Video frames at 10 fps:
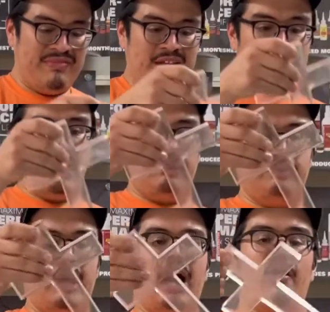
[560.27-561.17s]
So
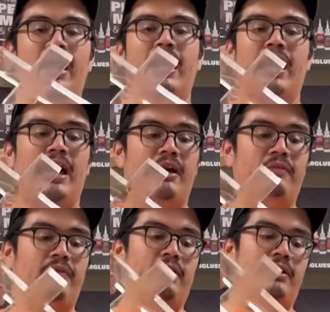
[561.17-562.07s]
now I have,